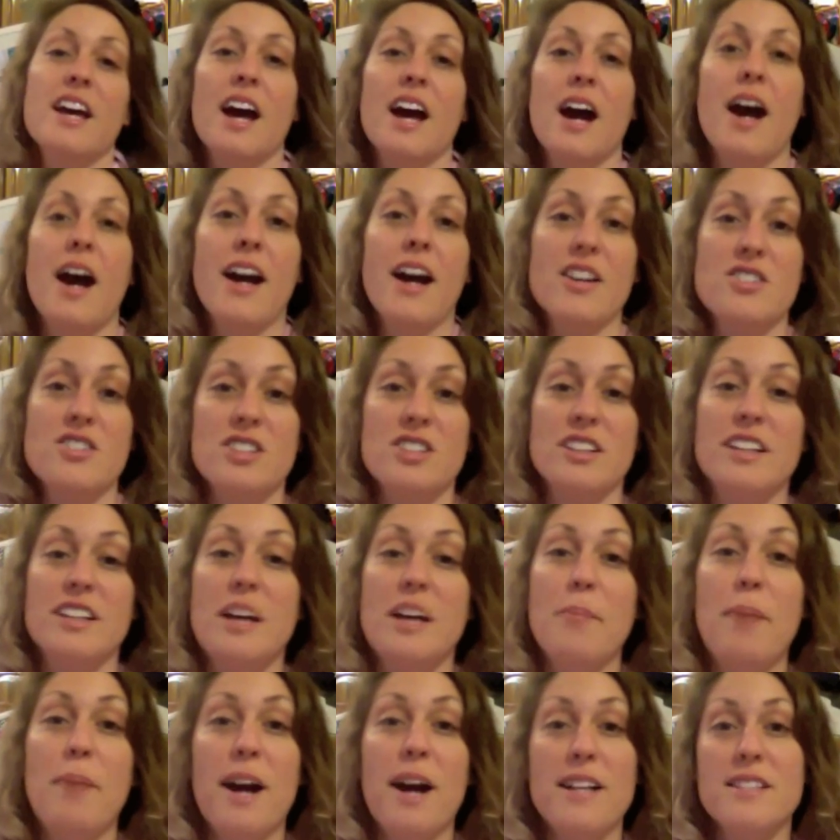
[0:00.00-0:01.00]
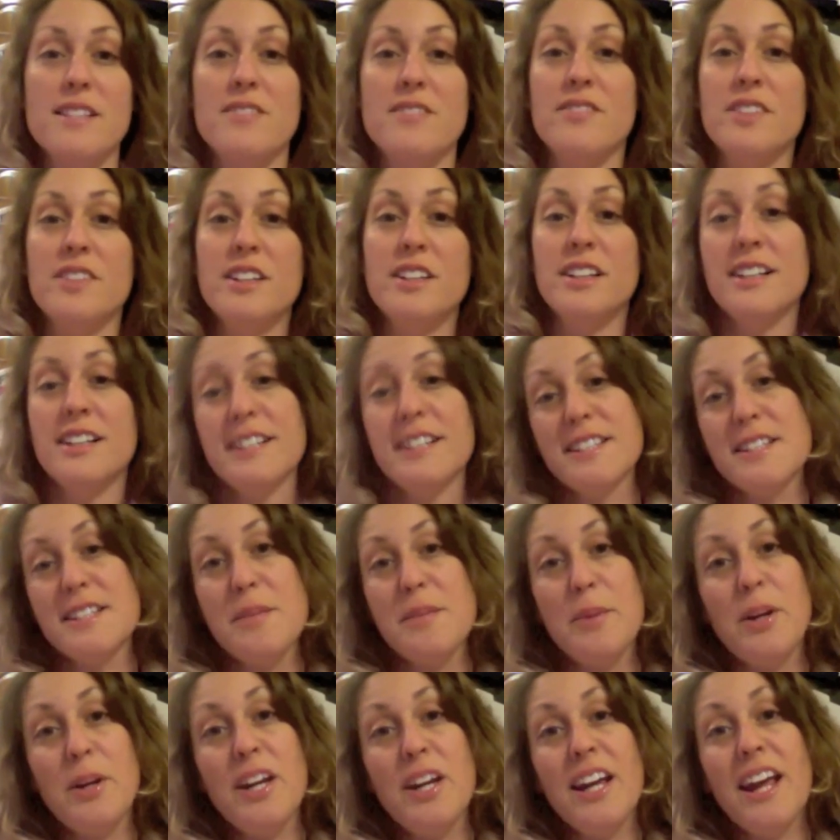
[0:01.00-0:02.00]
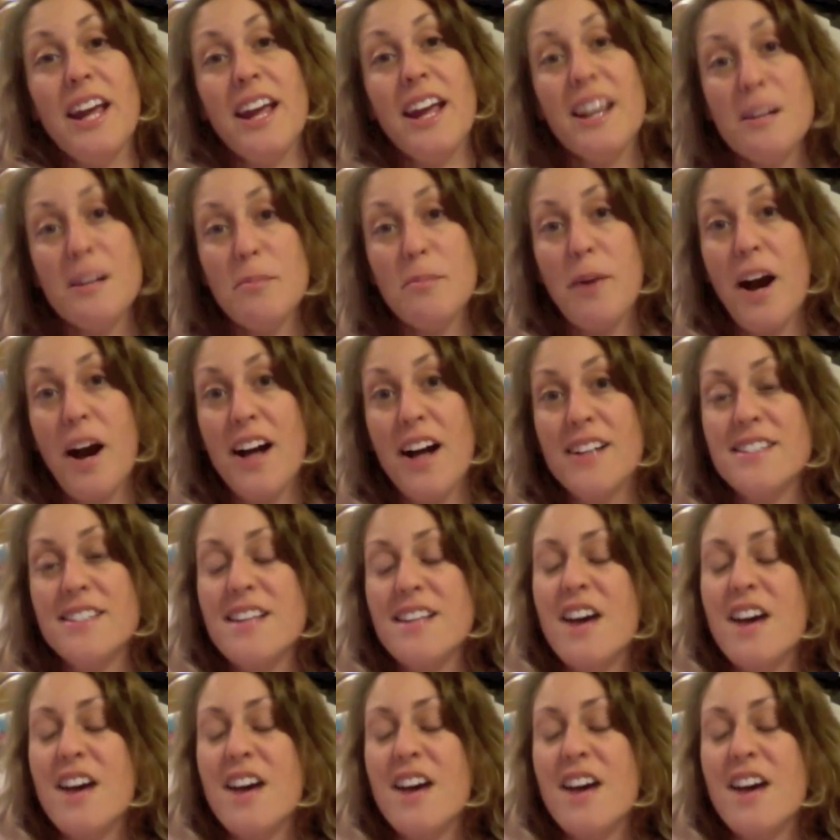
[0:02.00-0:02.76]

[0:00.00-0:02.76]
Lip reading: actually a box of vanilla instant pudding and a box